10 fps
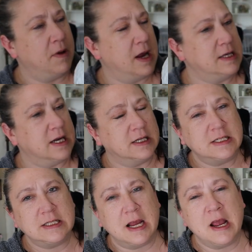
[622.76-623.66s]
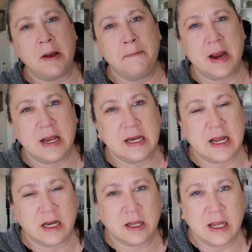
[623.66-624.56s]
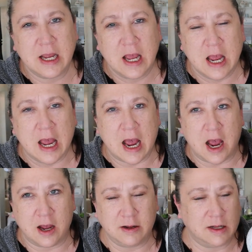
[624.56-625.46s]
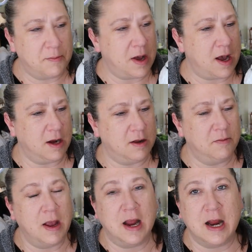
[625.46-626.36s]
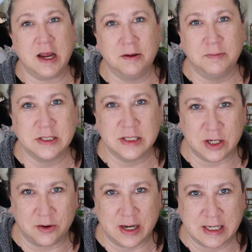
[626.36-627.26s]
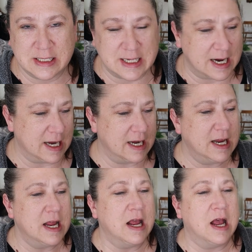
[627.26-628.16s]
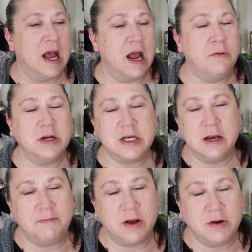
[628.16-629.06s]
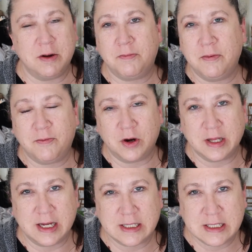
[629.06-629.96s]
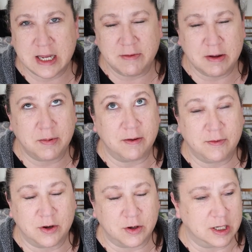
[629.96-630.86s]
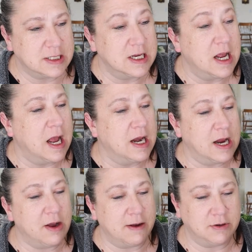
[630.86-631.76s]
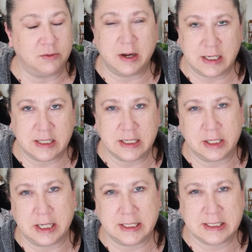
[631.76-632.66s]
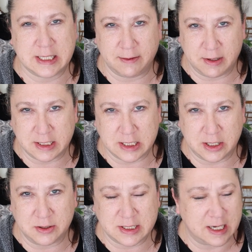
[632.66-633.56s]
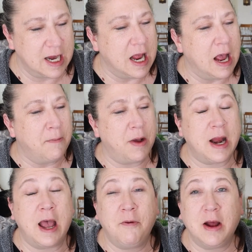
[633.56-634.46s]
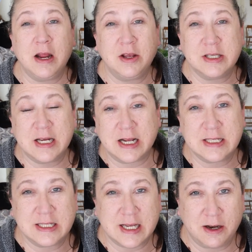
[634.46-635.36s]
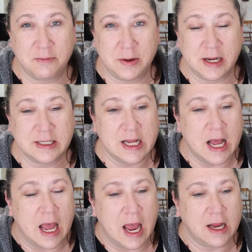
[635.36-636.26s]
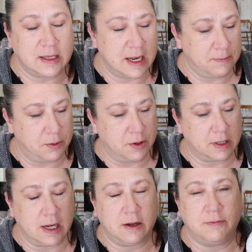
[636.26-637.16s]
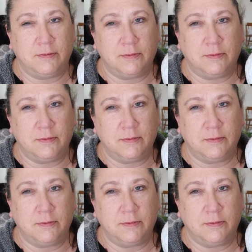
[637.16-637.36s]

It does say made in Italy on the bottom, and I am so excited. I wish I had found it before Thanksgiving, but of course, now I have to wait until Thanksgiving to use it. But I want to use it as a centerpiece and like put like